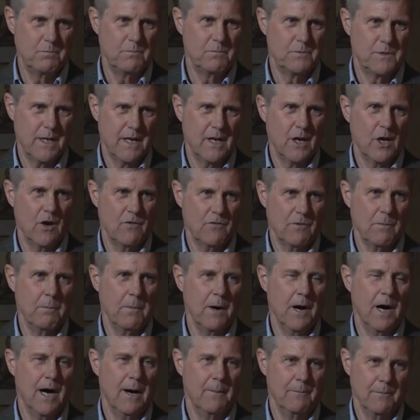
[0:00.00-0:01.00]
setting off a
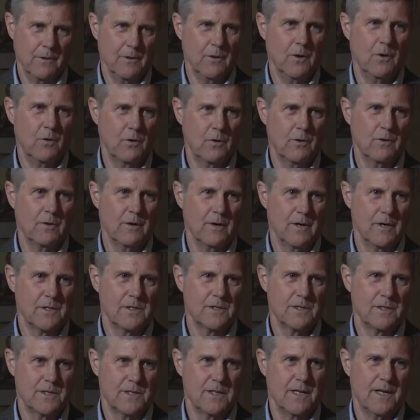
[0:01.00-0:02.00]
bomb, the low
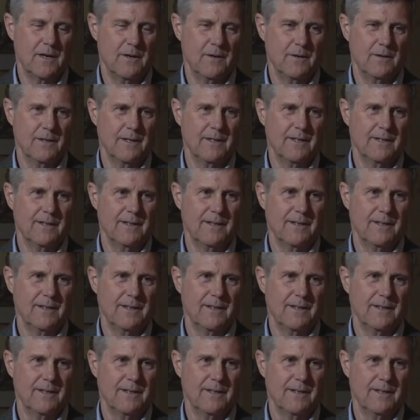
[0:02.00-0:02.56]
cost, et cetera,